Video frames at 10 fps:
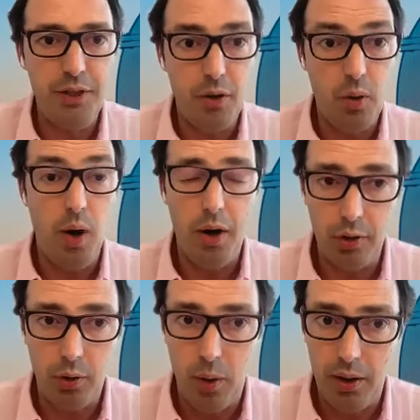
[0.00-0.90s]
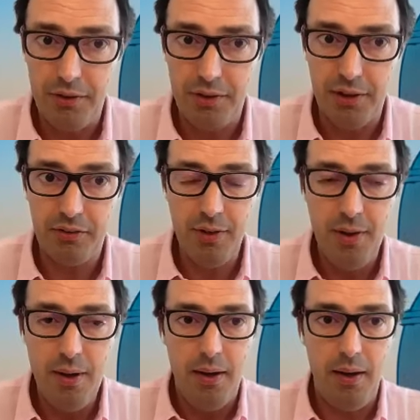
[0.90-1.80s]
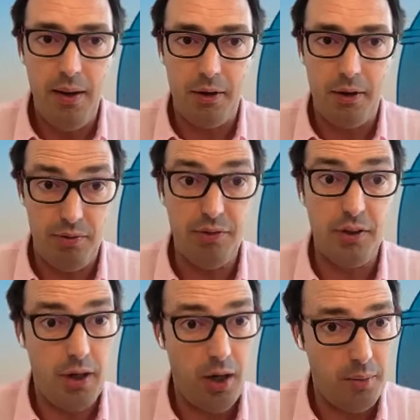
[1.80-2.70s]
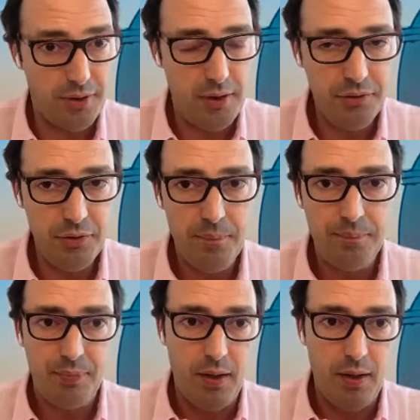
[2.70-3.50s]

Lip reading: we know how the quality is because we've done it ourselves.